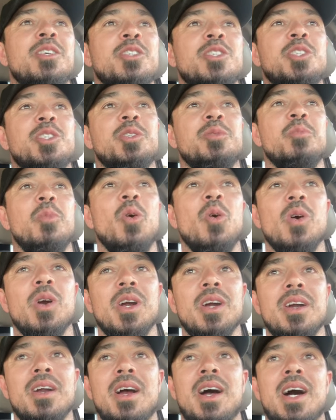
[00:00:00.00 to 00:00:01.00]

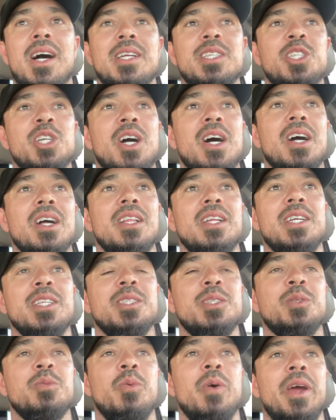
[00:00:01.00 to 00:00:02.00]
s'more hot
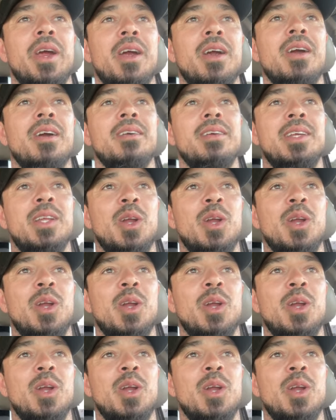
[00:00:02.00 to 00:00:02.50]
chocolates where,